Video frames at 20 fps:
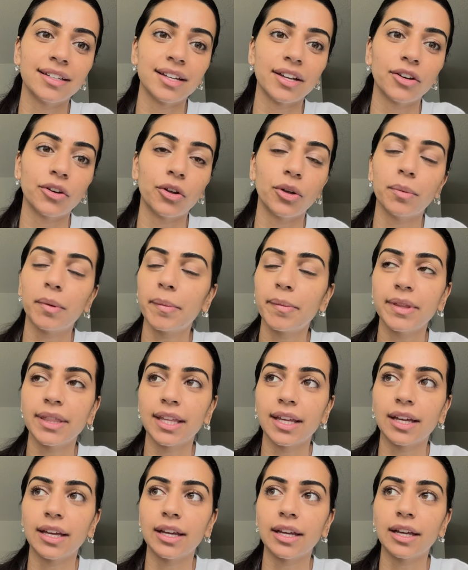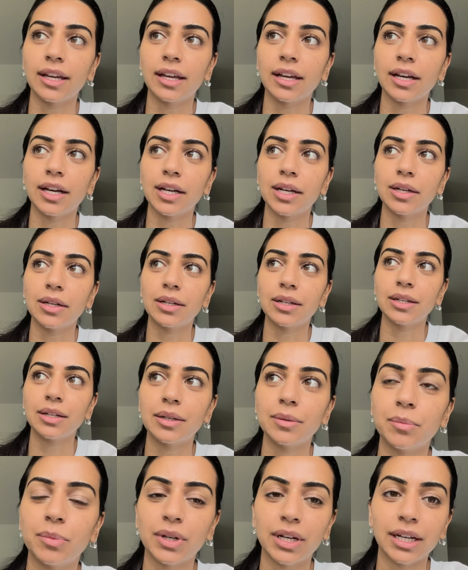I know you might be thinking,
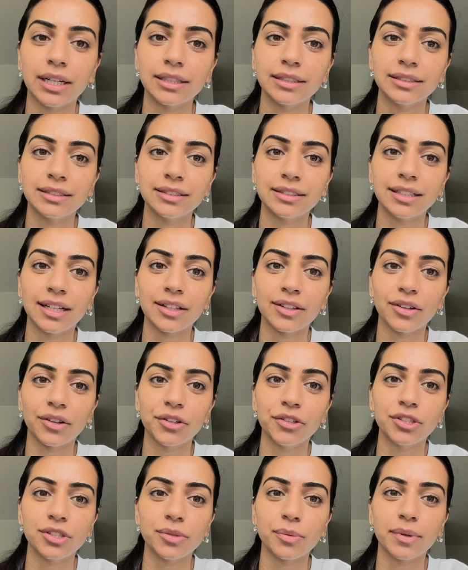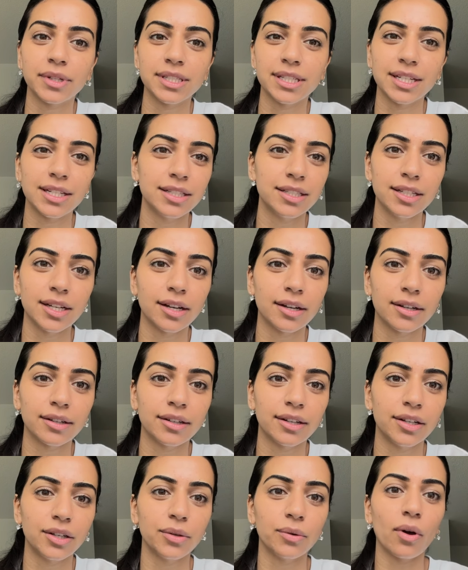Prya, I thought you just went to India
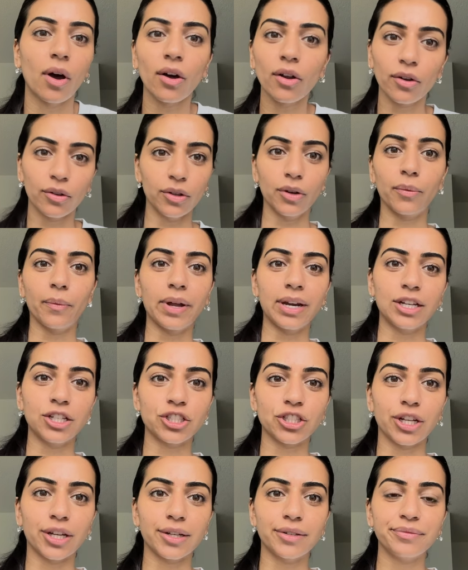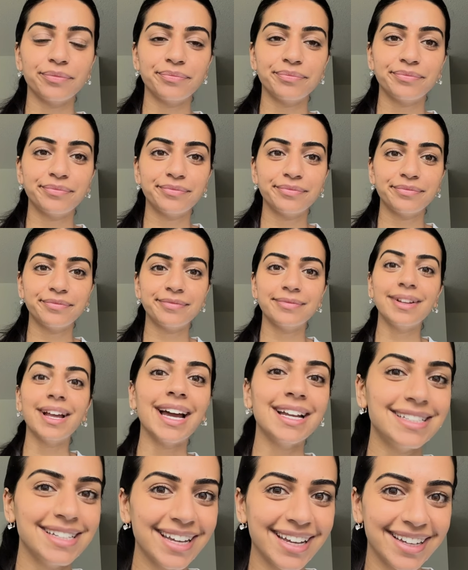and you got all your wedding
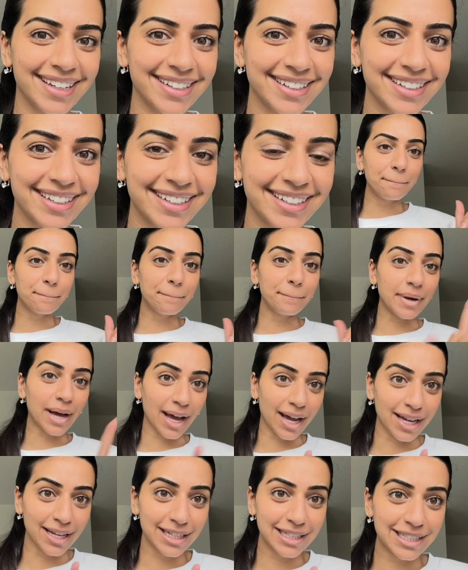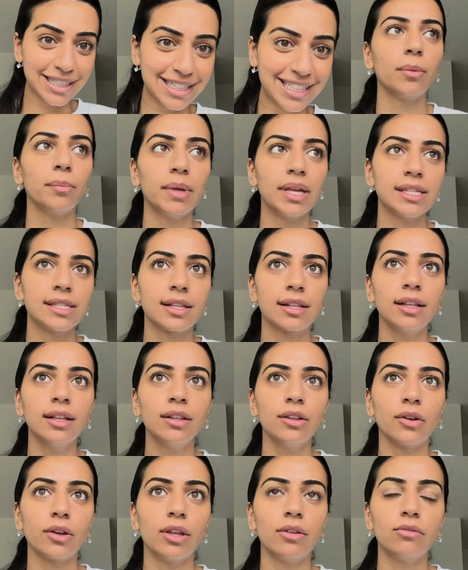I did, but I'm basically
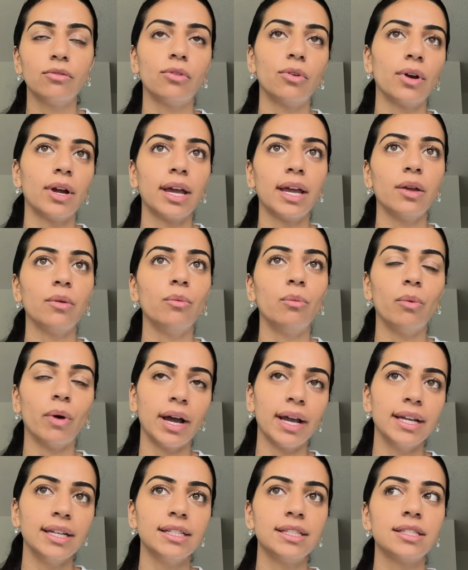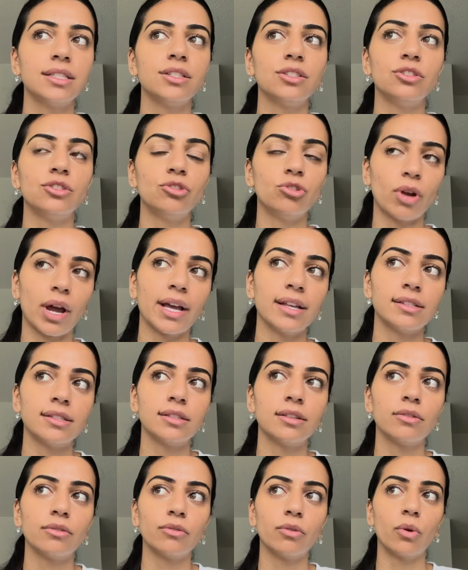looking for a white
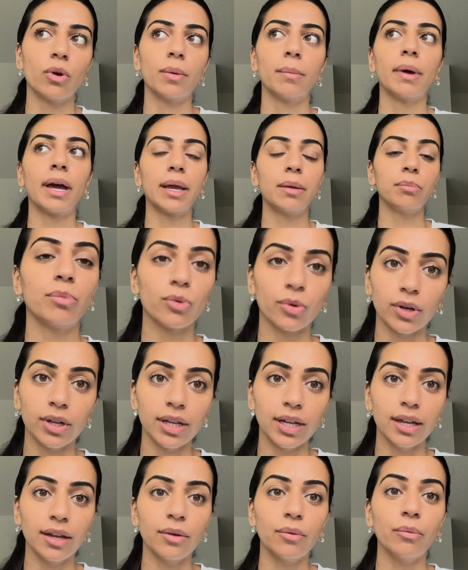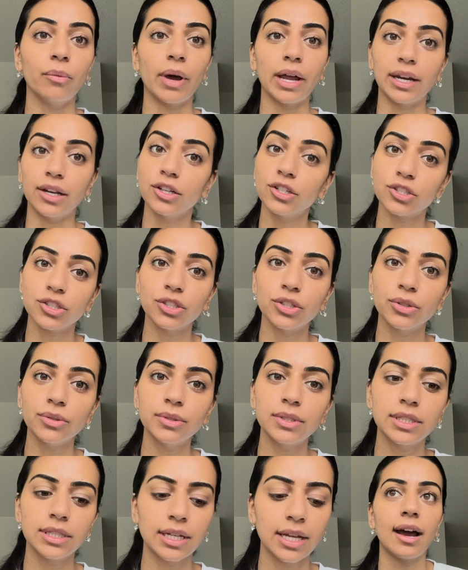dress for my pre-wedding shoot.